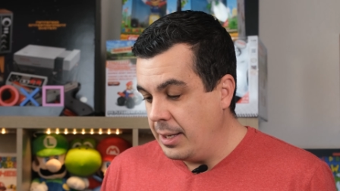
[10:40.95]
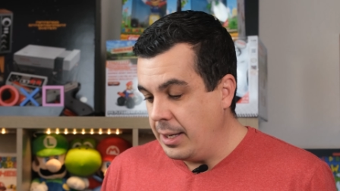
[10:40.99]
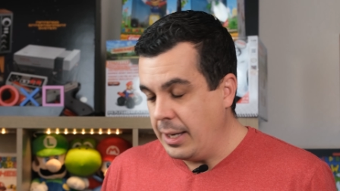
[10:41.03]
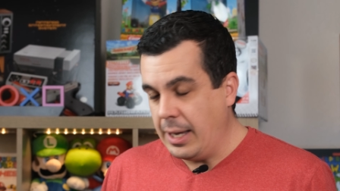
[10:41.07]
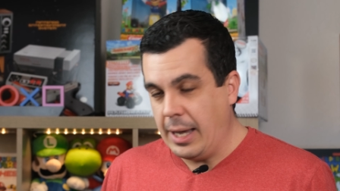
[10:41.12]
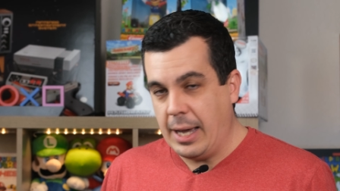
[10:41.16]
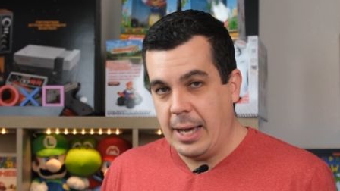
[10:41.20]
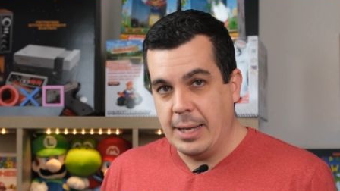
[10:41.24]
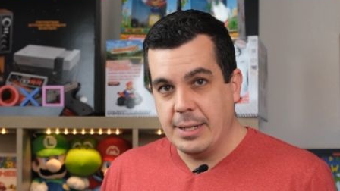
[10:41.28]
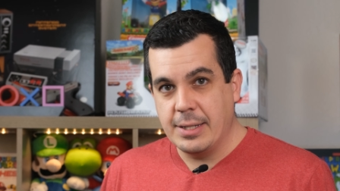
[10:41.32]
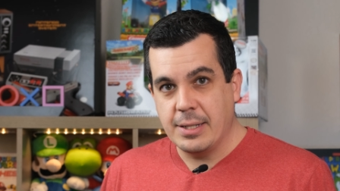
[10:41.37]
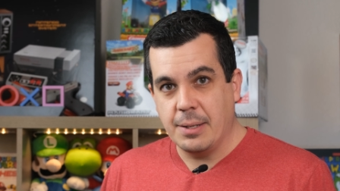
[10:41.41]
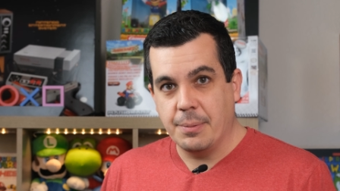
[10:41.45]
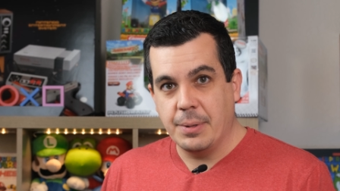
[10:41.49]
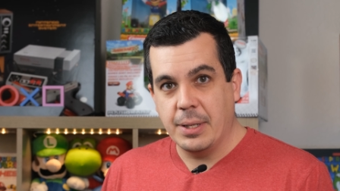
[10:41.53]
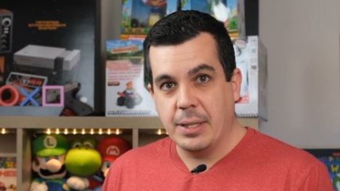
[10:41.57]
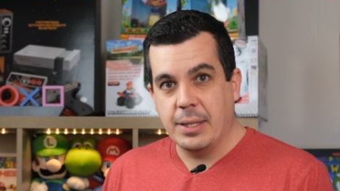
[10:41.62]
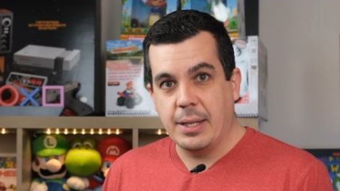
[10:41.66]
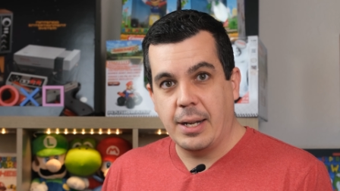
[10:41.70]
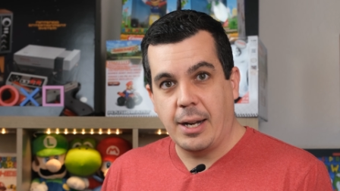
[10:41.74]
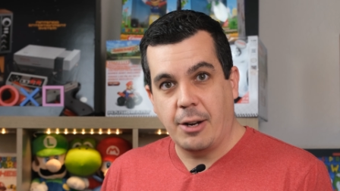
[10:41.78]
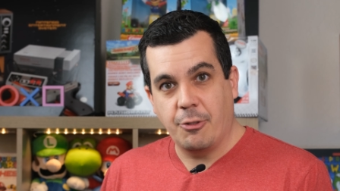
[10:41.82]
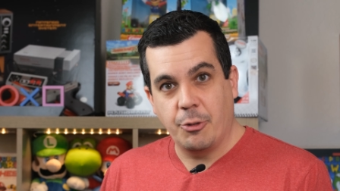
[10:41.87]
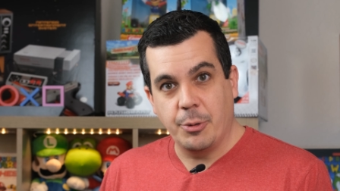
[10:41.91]
and something
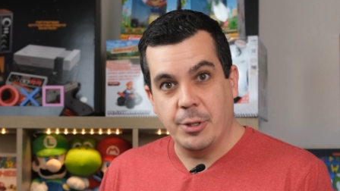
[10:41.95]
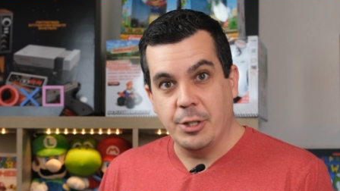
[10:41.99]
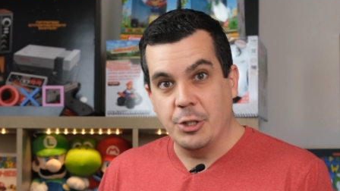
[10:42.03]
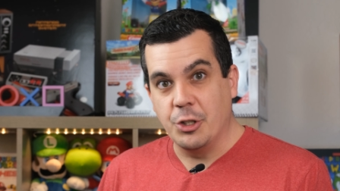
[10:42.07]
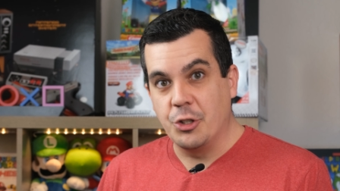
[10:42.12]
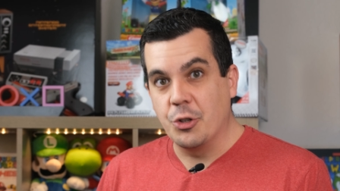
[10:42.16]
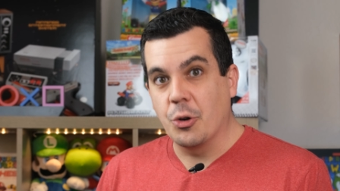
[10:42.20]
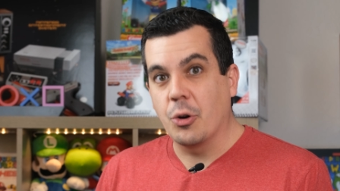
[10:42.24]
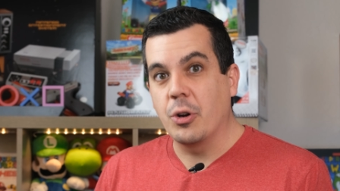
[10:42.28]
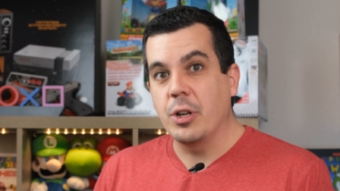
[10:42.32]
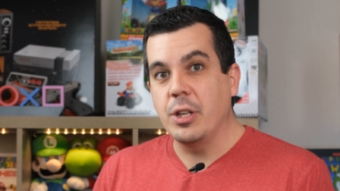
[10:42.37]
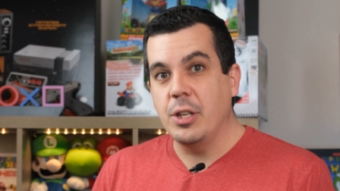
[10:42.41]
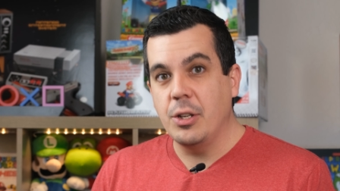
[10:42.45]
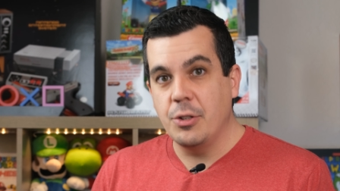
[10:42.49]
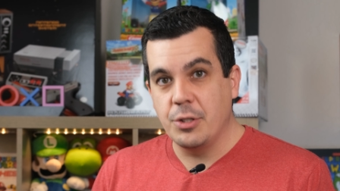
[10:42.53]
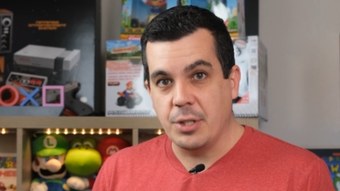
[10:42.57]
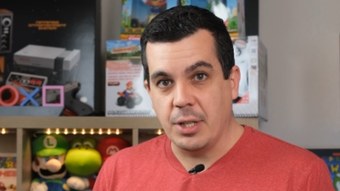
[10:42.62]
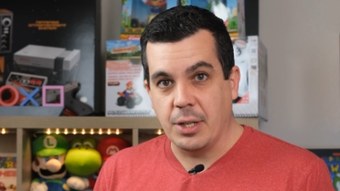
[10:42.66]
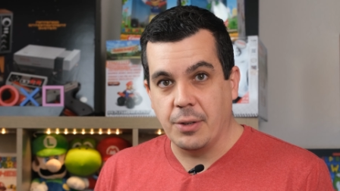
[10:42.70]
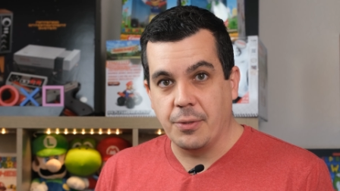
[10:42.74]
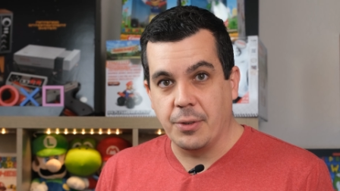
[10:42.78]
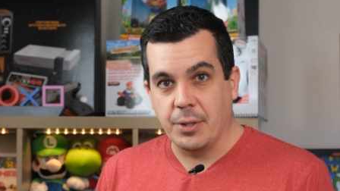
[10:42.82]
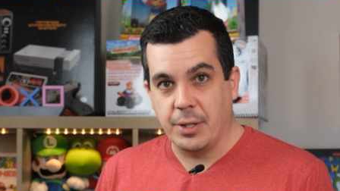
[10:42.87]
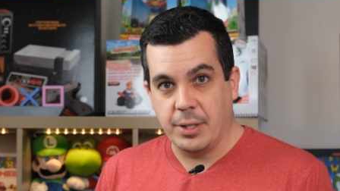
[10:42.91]
that I would enjoy
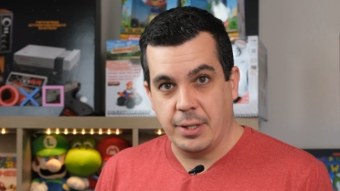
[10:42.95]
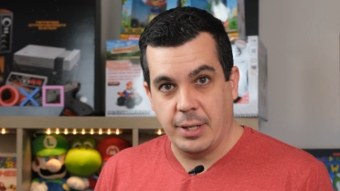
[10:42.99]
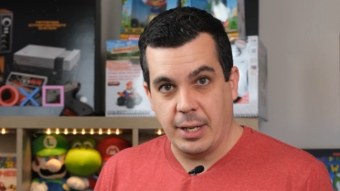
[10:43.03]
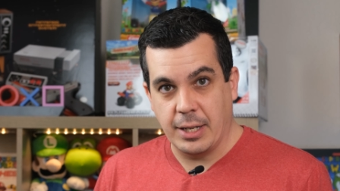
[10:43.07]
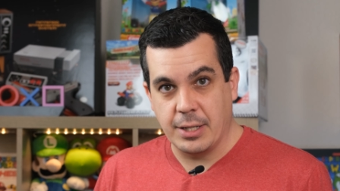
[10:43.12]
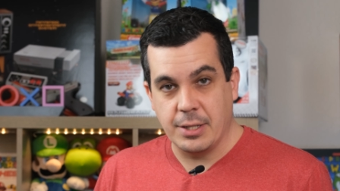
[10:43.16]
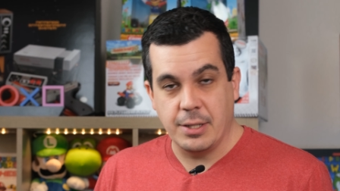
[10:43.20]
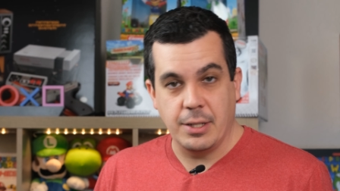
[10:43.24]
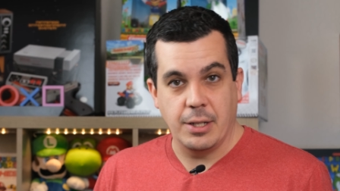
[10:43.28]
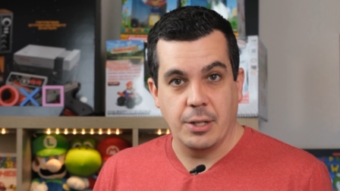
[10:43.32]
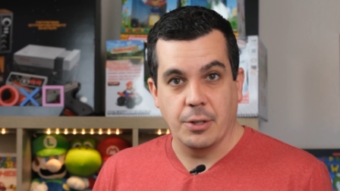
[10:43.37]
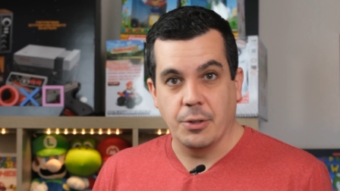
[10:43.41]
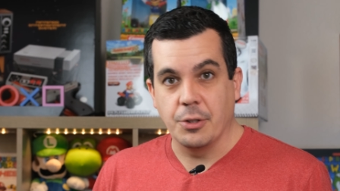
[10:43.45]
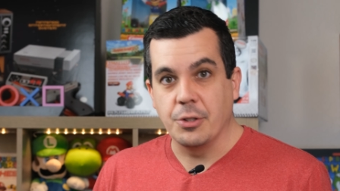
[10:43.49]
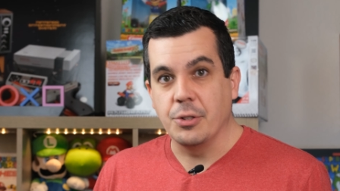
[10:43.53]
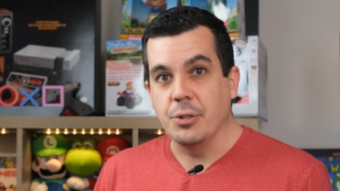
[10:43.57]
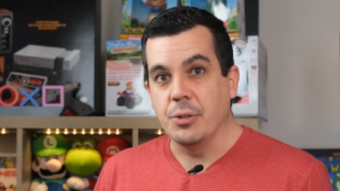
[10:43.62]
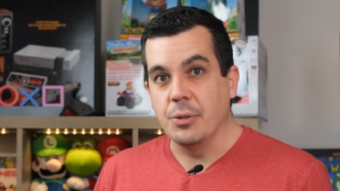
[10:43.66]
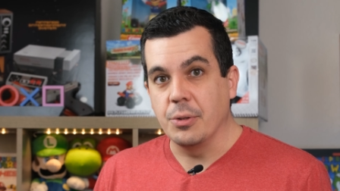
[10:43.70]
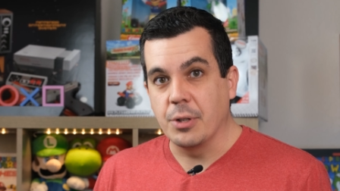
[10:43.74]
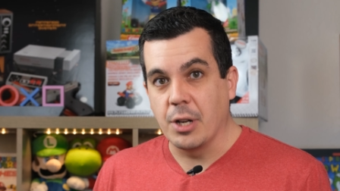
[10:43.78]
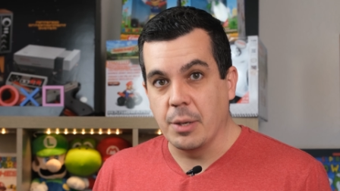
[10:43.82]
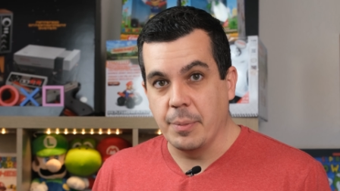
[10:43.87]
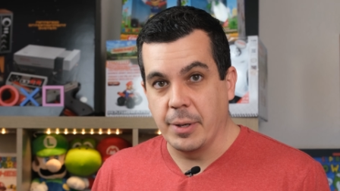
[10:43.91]
using for the next year or
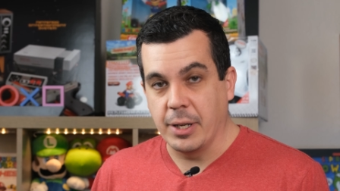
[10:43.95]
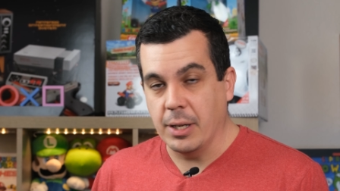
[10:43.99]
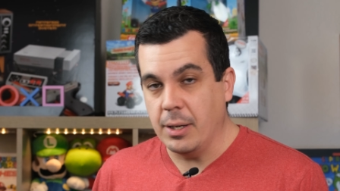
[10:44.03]
two coming